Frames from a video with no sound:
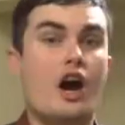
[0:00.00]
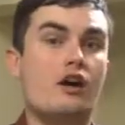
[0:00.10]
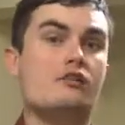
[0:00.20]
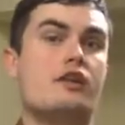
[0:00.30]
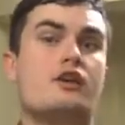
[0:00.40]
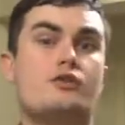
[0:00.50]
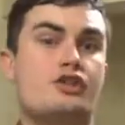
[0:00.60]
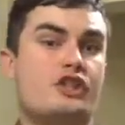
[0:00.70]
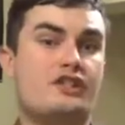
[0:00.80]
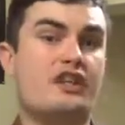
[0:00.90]
oh no,
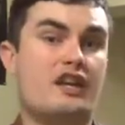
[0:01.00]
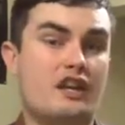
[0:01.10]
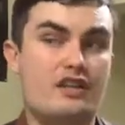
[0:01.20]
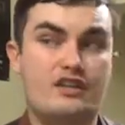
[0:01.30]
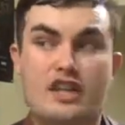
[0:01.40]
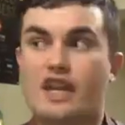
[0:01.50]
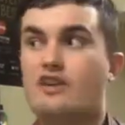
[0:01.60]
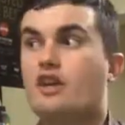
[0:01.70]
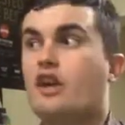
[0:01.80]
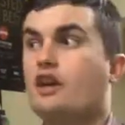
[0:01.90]
she's not undead,